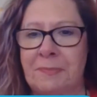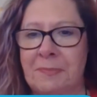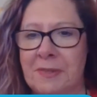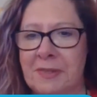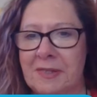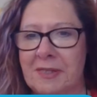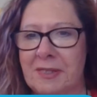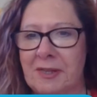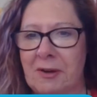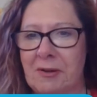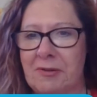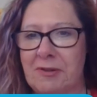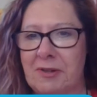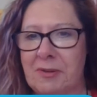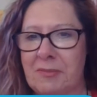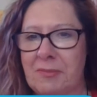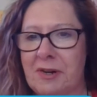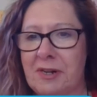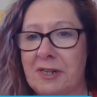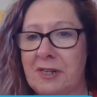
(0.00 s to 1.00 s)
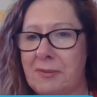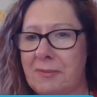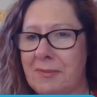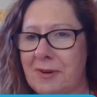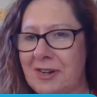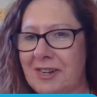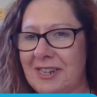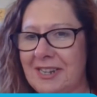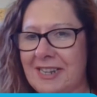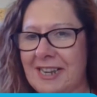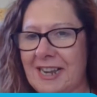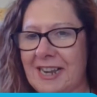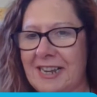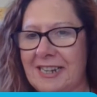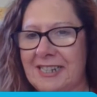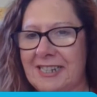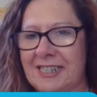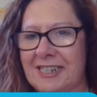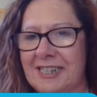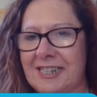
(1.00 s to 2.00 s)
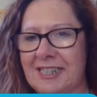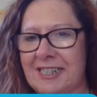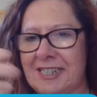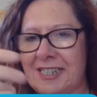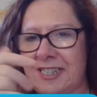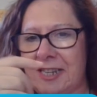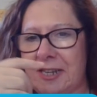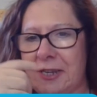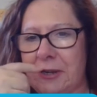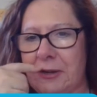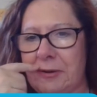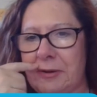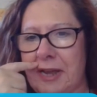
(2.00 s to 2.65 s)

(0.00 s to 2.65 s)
So good morning. Good morning, Candace. Nice to see you.